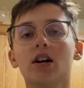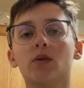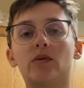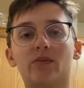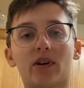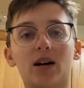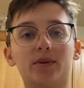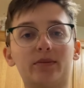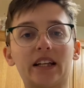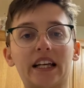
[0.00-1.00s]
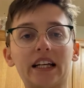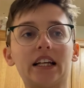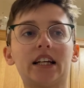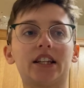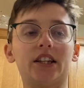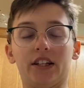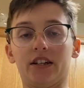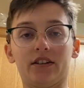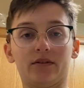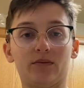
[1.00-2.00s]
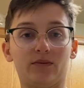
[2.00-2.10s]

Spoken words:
was probably the